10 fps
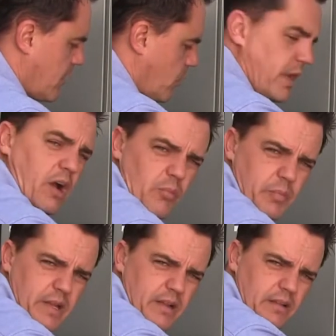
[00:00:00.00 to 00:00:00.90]
we
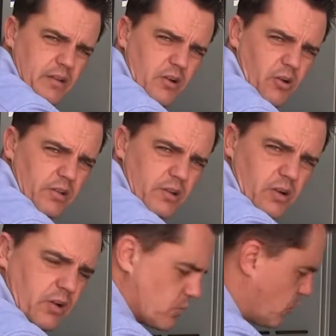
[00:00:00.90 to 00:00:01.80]
open the cold and
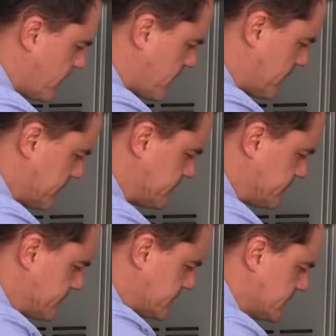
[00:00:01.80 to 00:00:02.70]
hot water,
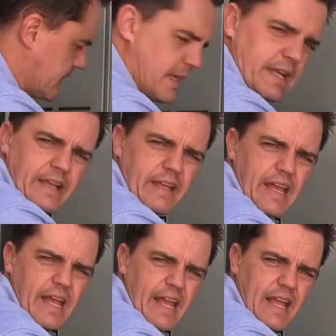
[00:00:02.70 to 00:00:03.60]

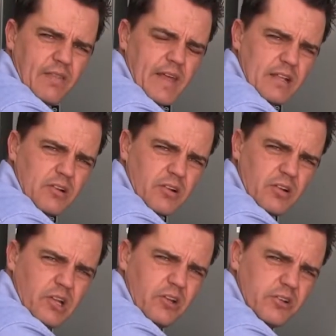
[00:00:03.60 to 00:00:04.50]
and that
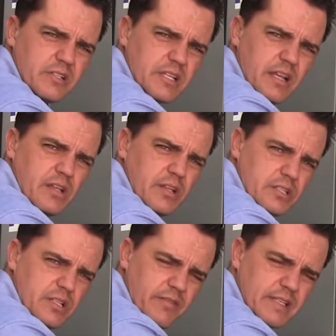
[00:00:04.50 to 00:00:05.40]
concludes the
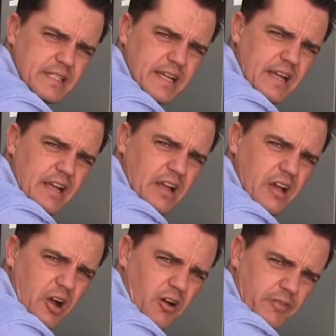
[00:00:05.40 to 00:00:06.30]
servicing
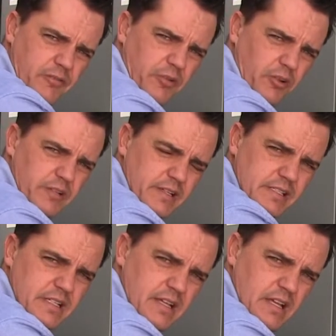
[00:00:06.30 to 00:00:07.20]
of the
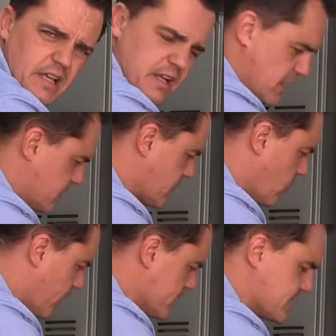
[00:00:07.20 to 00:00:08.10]
filters. So
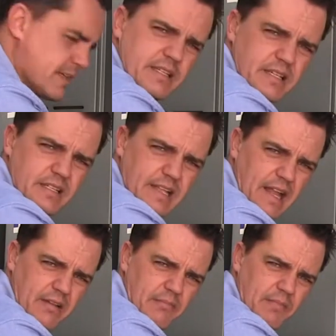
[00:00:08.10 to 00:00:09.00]
once this is
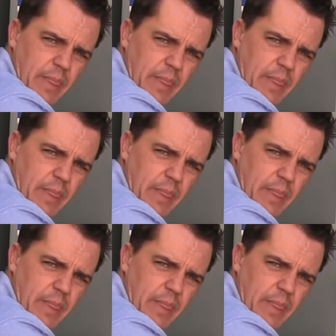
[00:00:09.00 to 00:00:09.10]
done,